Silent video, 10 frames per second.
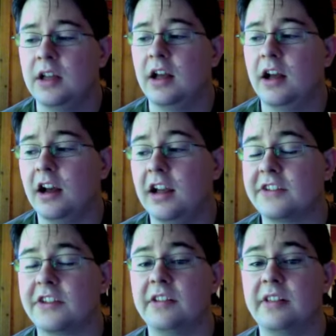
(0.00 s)
It's
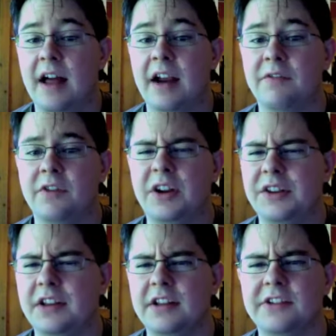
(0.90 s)
a lot of fun.
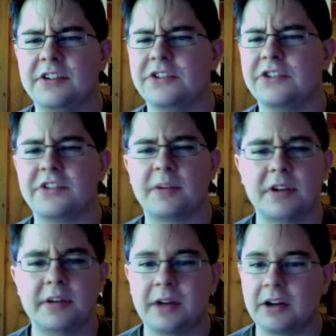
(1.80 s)
There's just
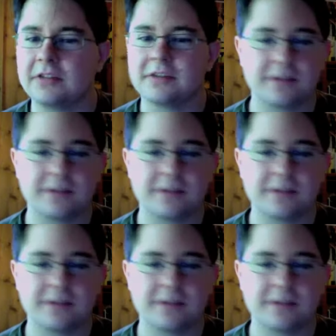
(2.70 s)
something about